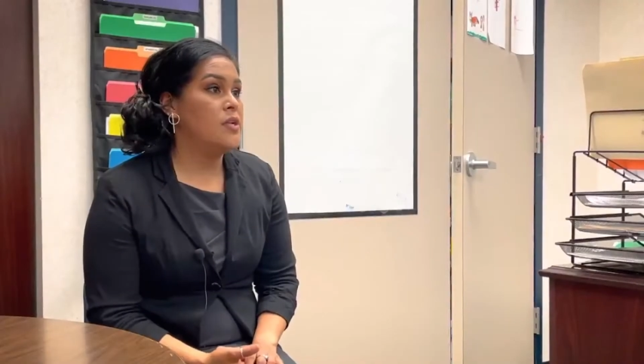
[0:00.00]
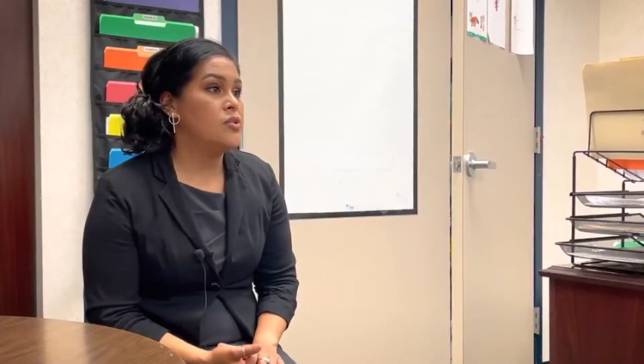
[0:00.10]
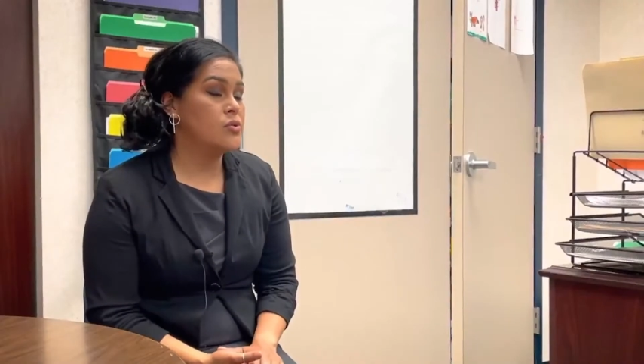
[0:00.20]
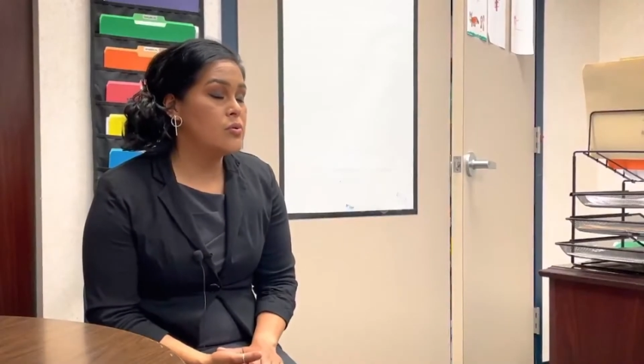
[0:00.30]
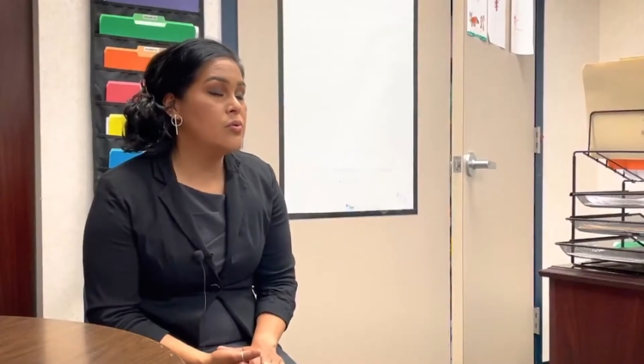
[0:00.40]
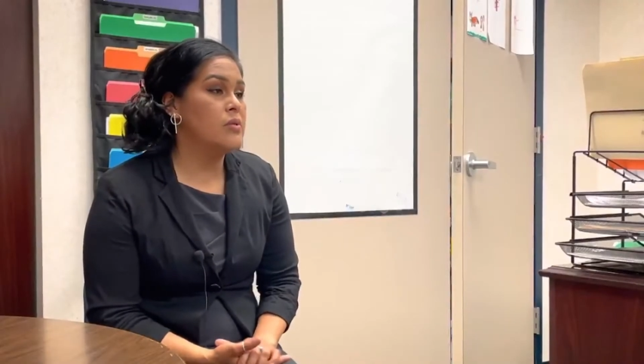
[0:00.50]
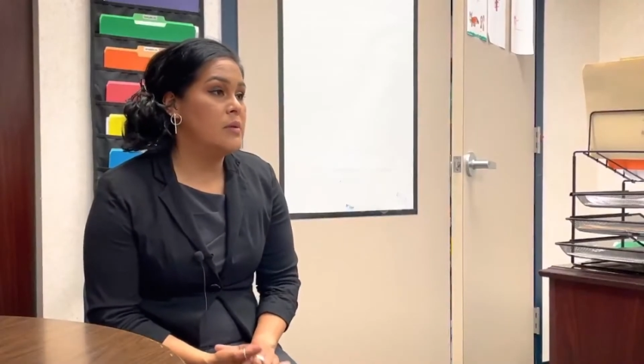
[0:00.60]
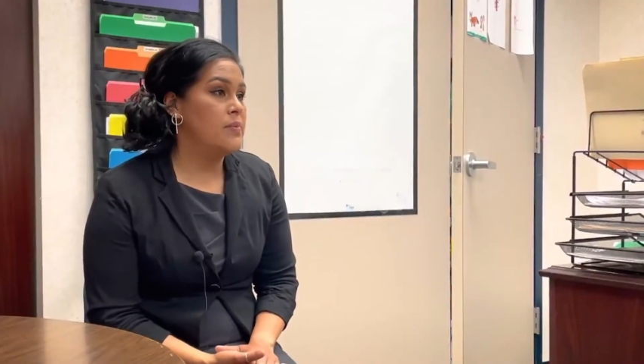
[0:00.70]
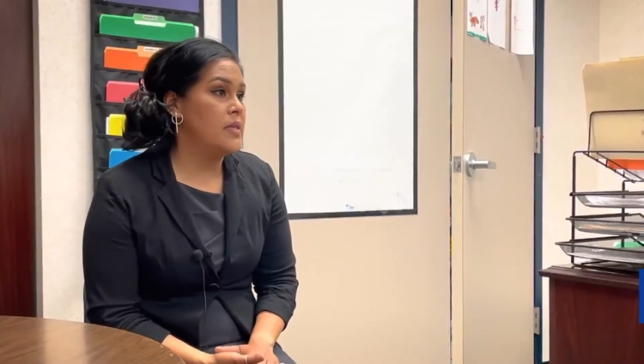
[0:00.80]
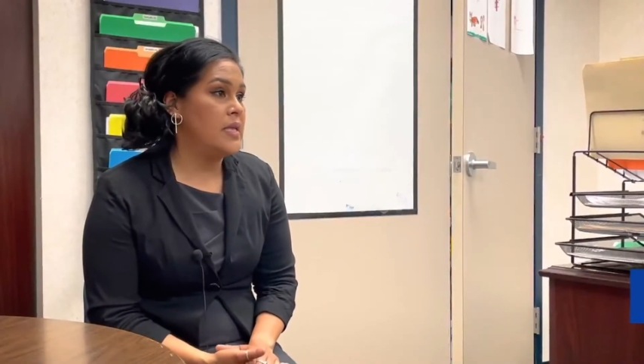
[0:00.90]
he
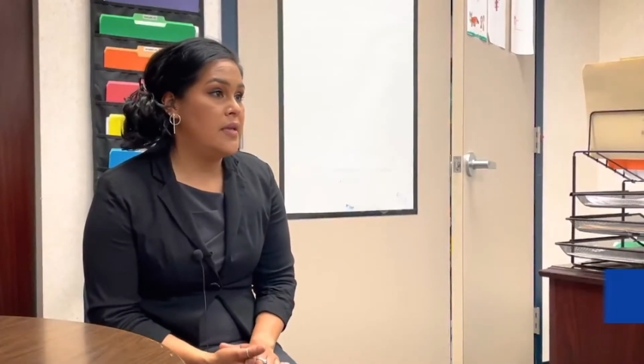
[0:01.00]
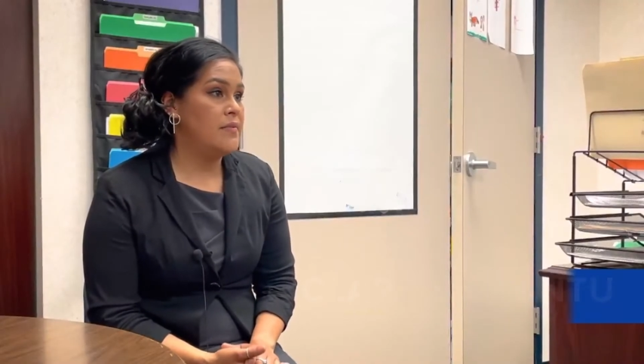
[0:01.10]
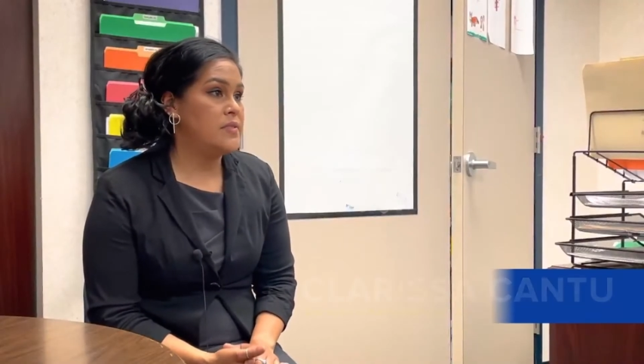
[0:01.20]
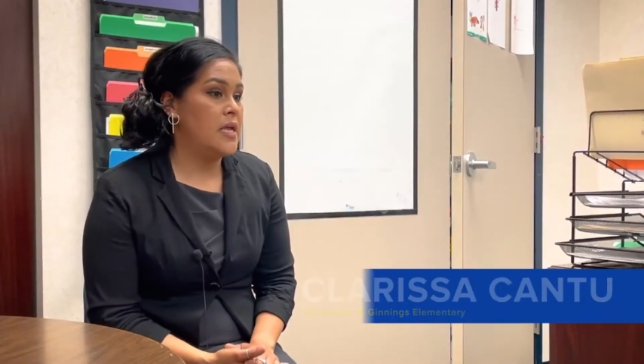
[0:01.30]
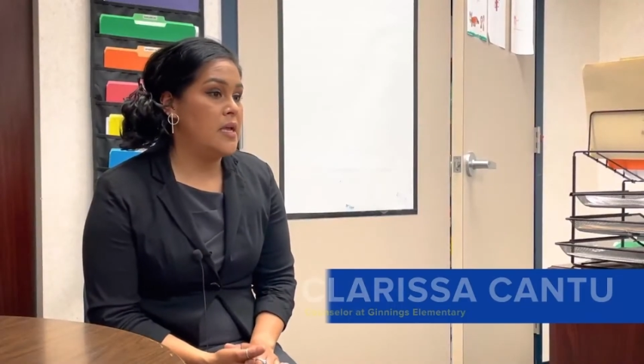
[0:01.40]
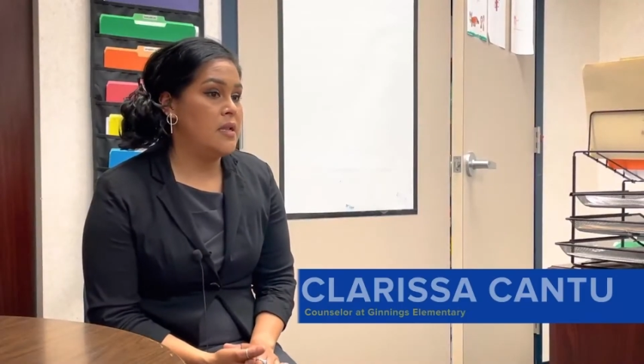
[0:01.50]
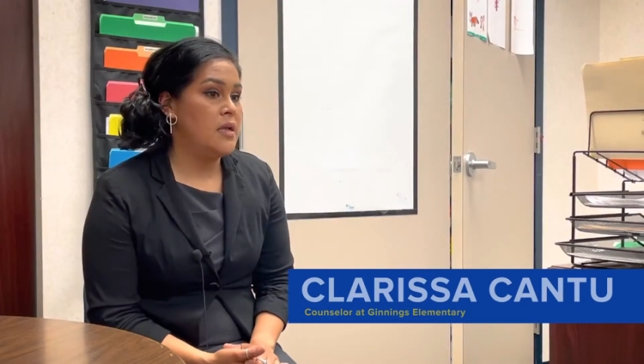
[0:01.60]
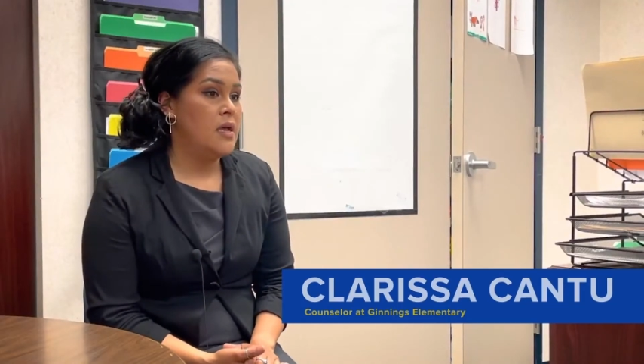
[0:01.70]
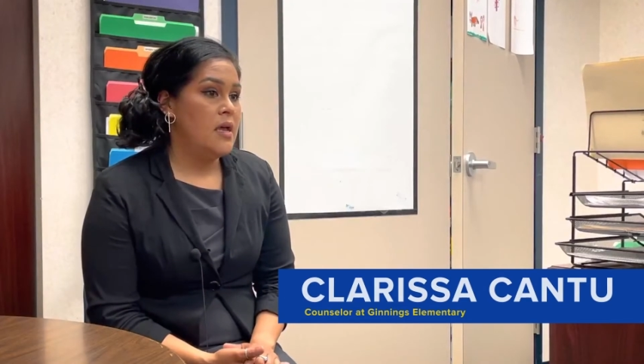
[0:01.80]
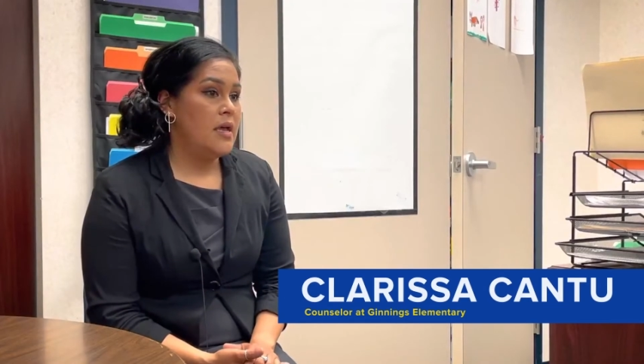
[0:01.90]
truly believes
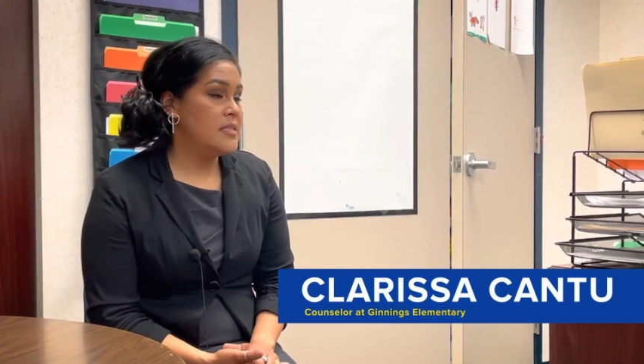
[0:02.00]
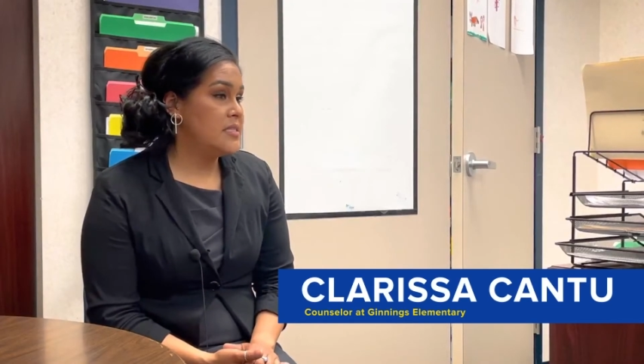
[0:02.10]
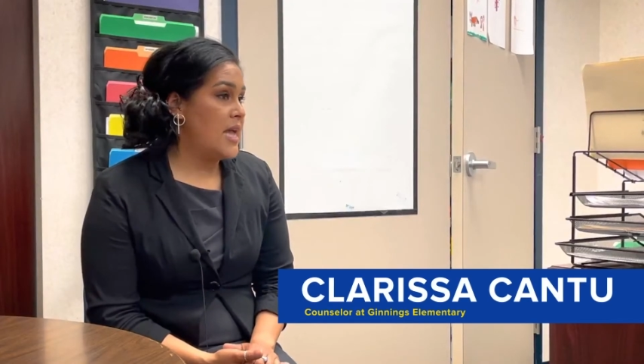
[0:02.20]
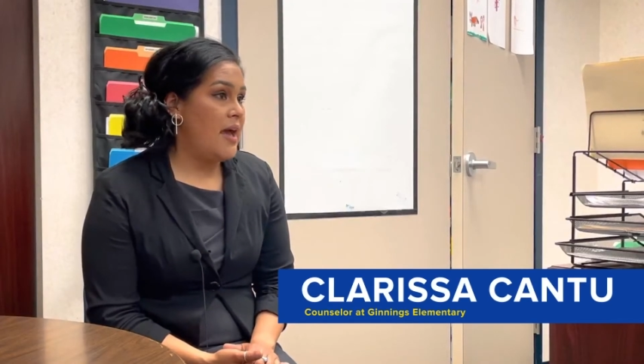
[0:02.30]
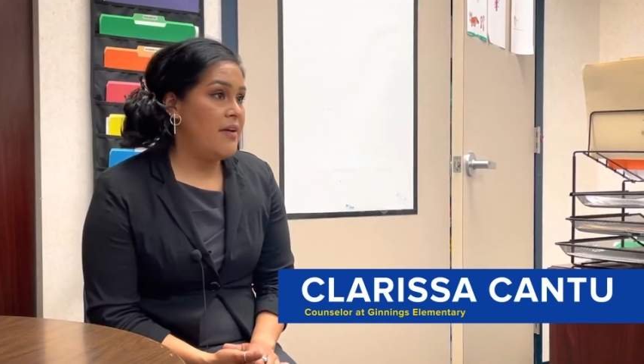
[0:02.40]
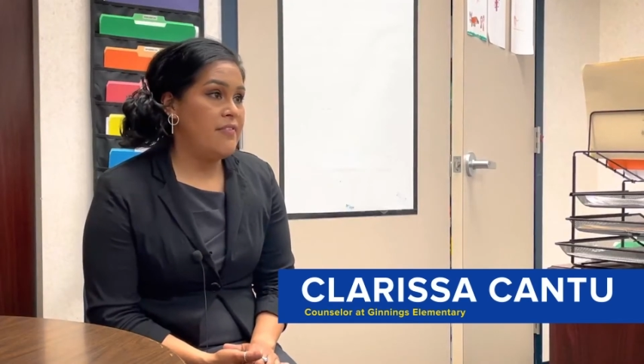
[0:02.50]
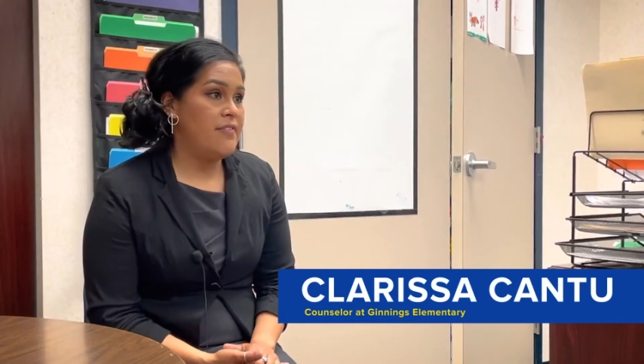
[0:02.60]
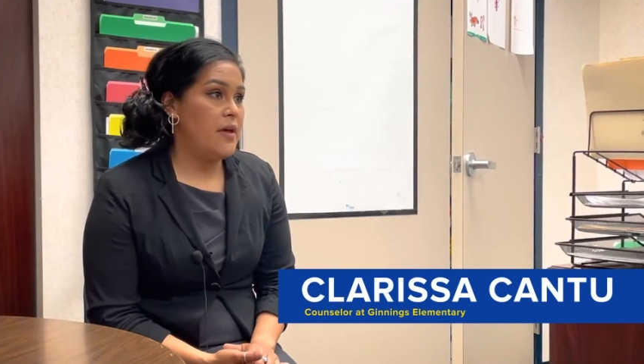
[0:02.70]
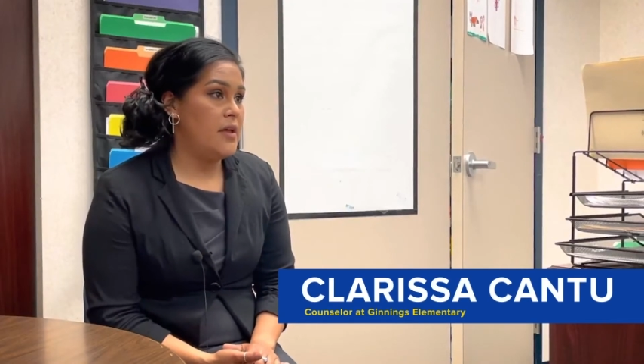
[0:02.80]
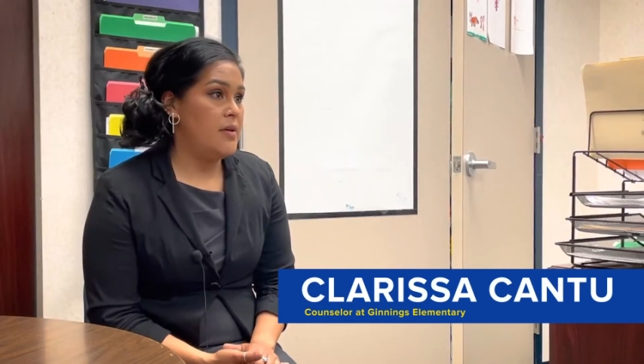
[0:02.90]
in his staff
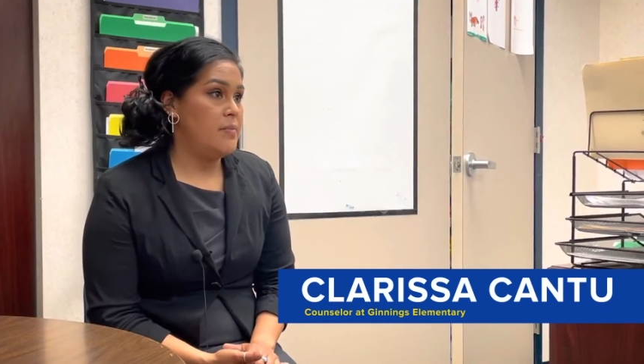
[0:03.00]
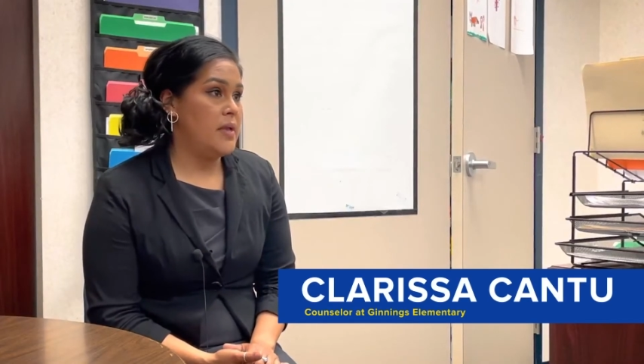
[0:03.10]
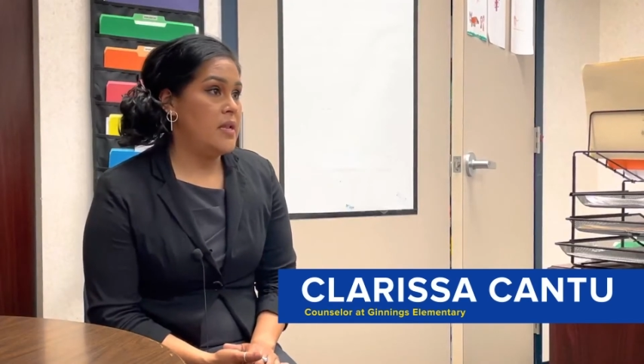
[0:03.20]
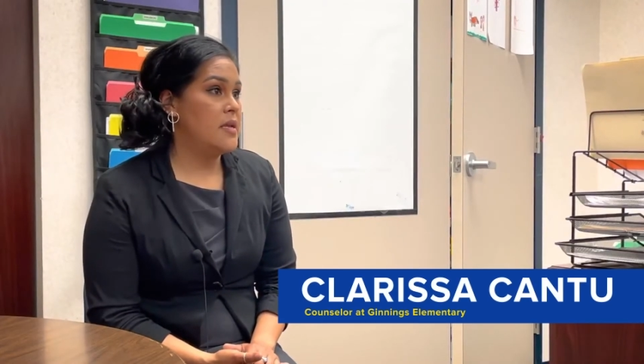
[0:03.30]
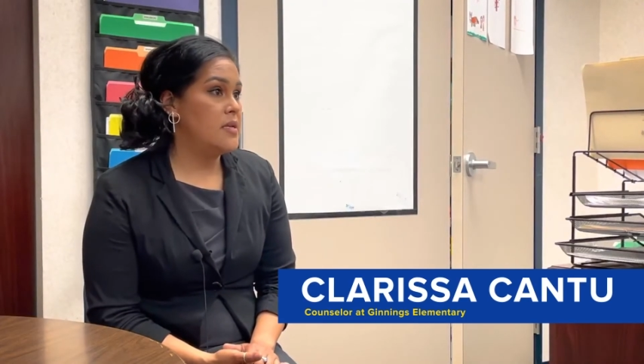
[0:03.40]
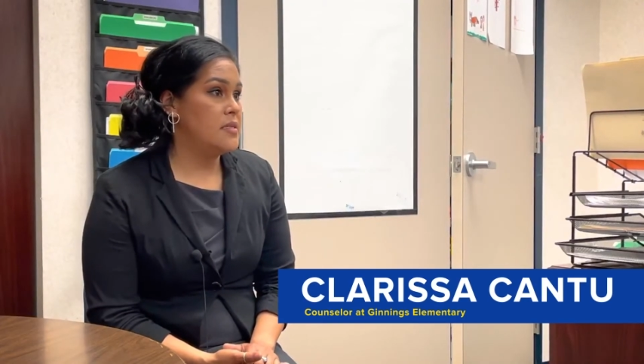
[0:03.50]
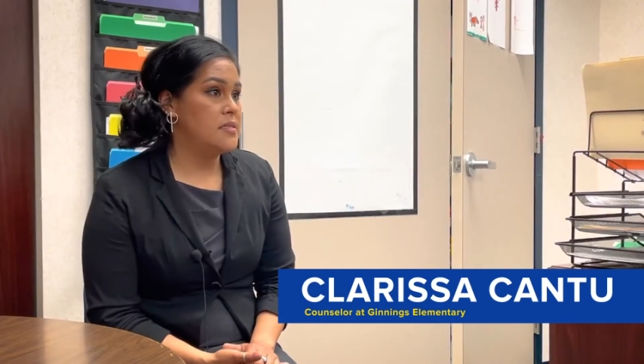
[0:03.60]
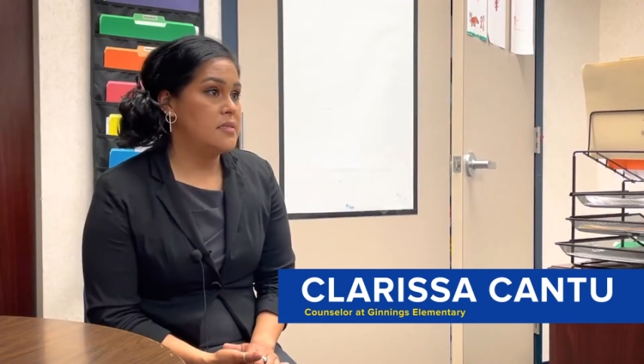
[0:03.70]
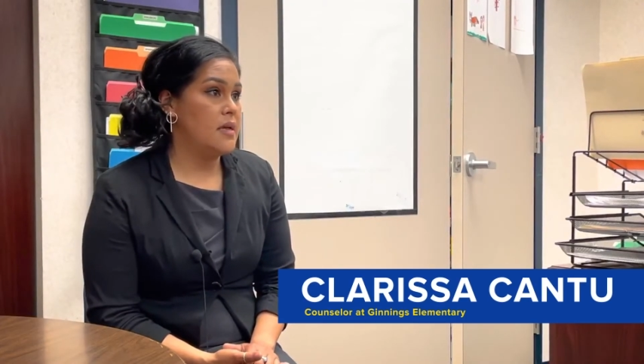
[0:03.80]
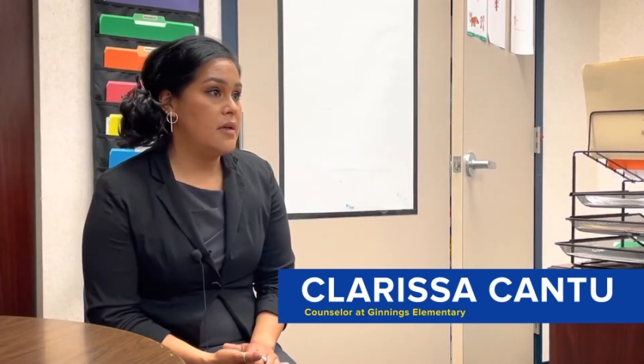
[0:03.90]
and
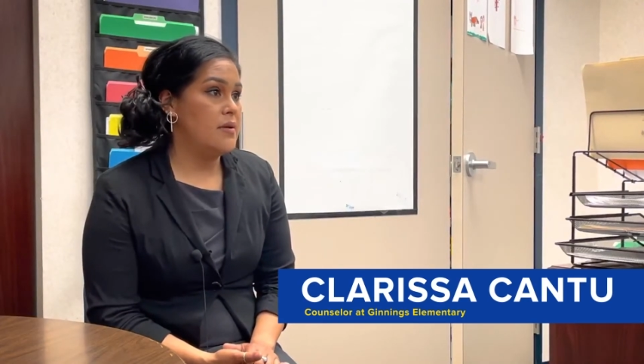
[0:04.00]
his